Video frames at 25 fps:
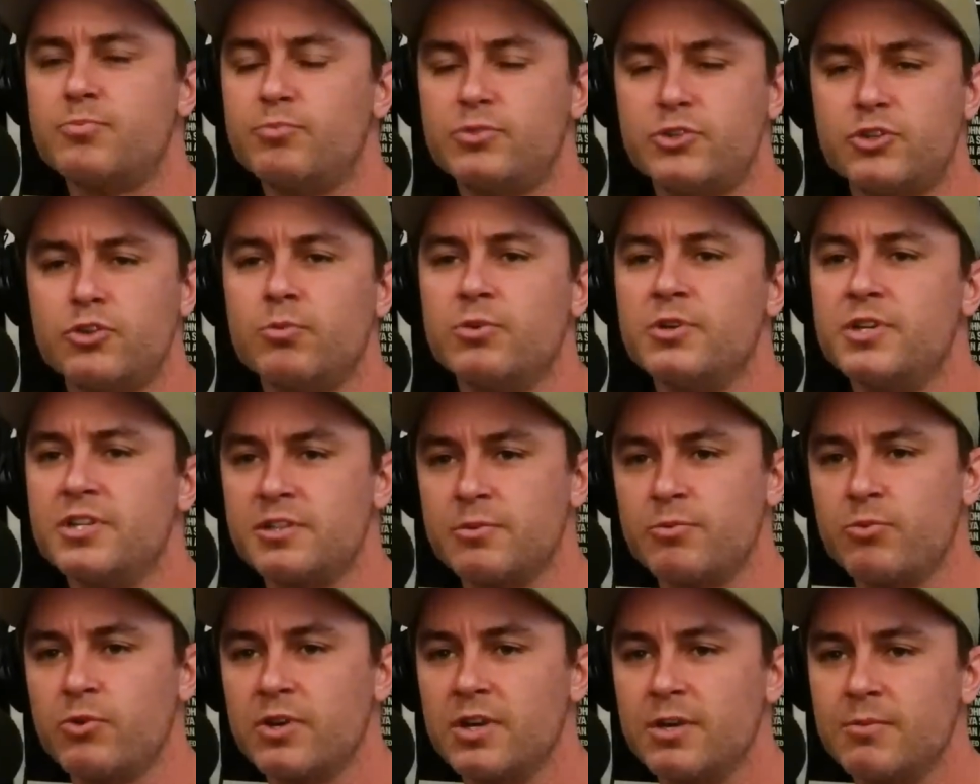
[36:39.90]
super
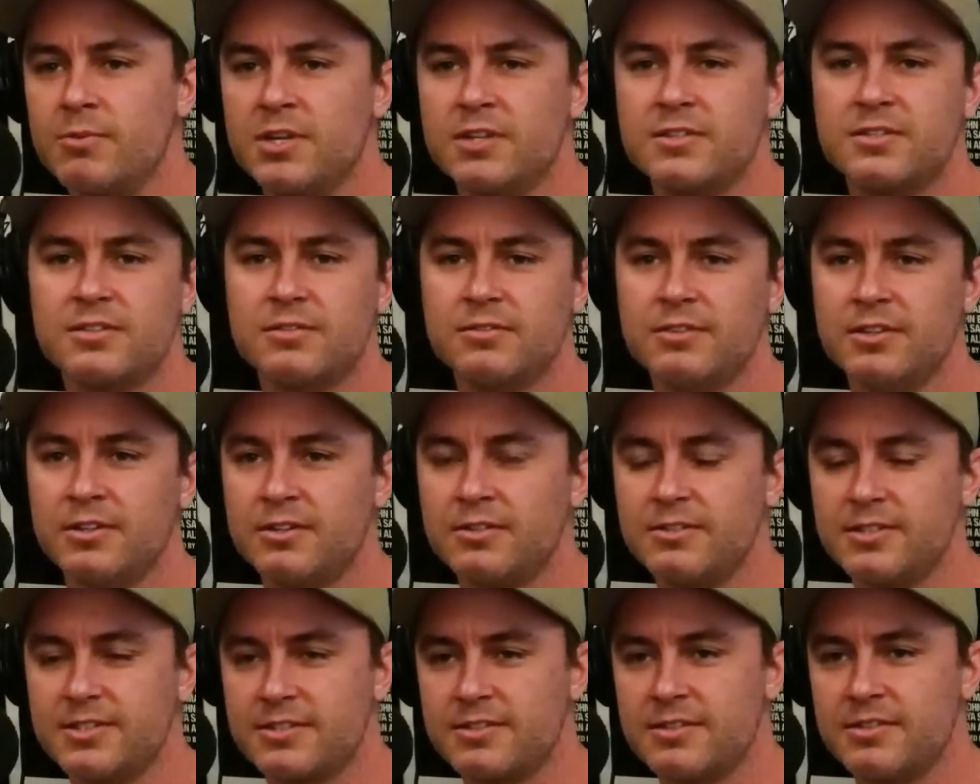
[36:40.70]
disappointed. I mean, it's, you
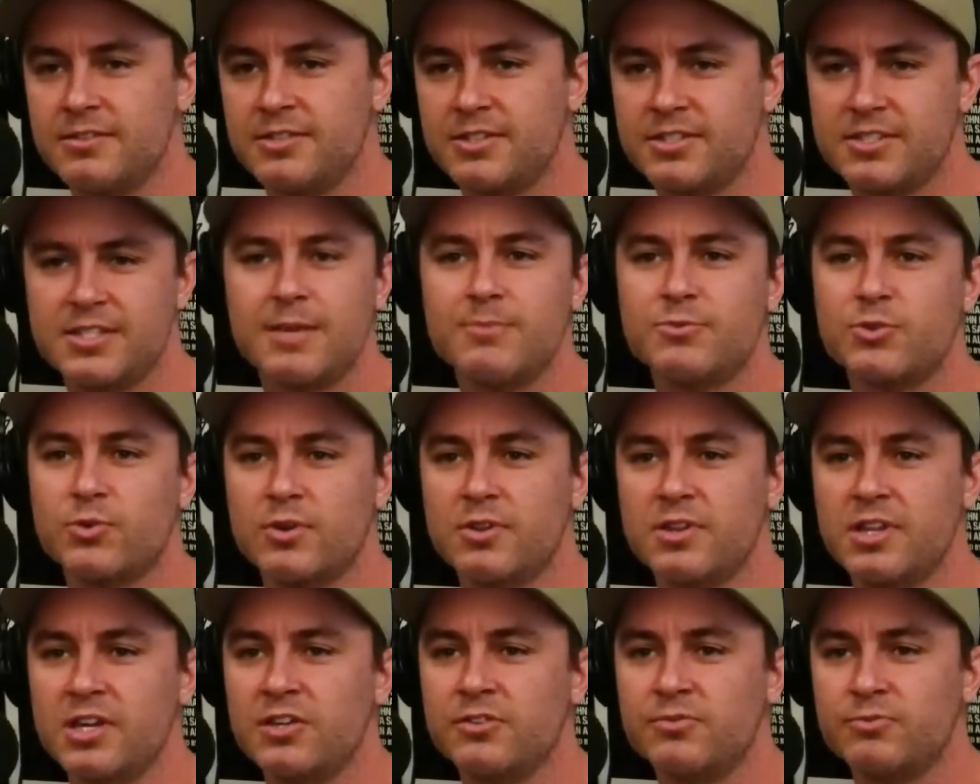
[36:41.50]
know, it's the same
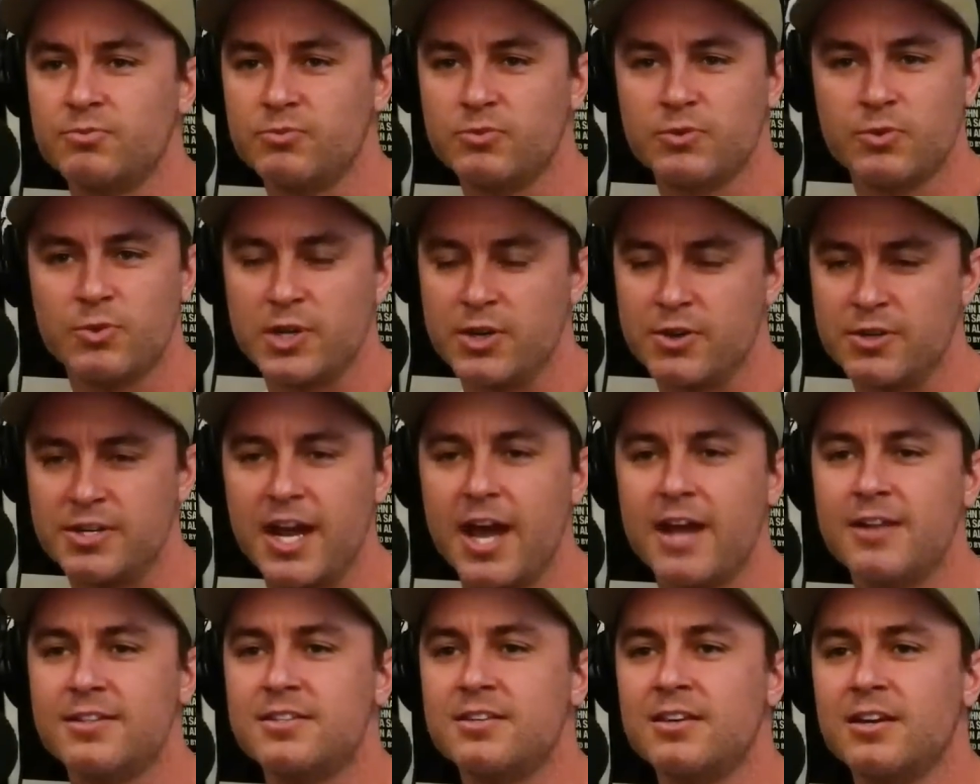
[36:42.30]
sort of thing. What your
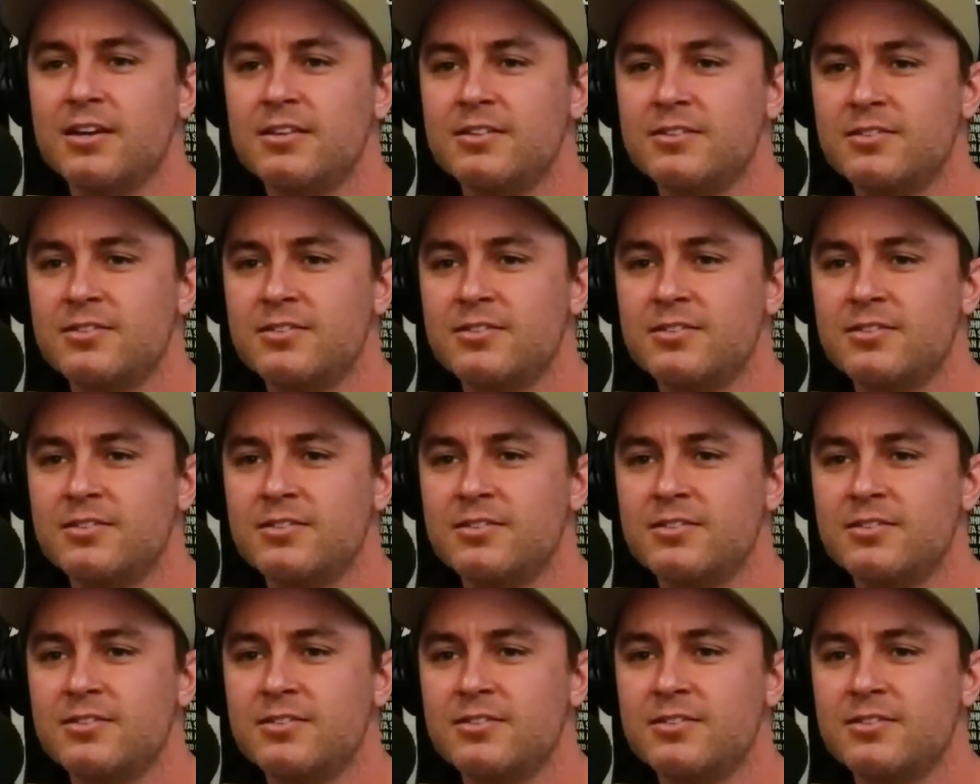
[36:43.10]
dad said.